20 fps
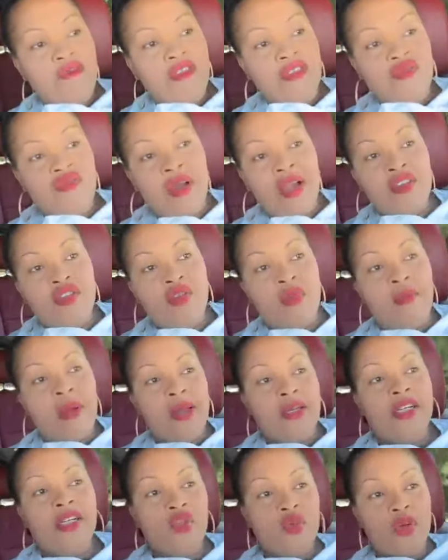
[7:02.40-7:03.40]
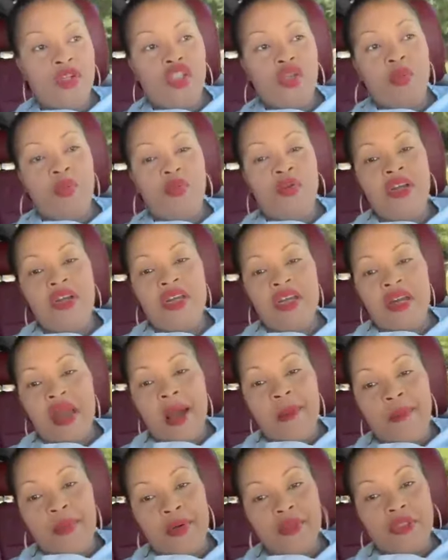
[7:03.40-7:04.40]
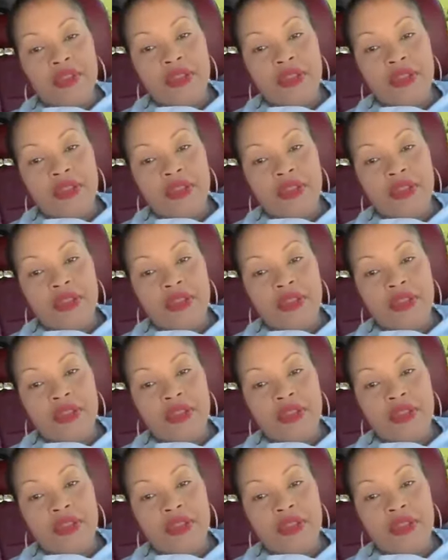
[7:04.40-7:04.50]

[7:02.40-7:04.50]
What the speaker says: If you're trying to manage what you're putting in that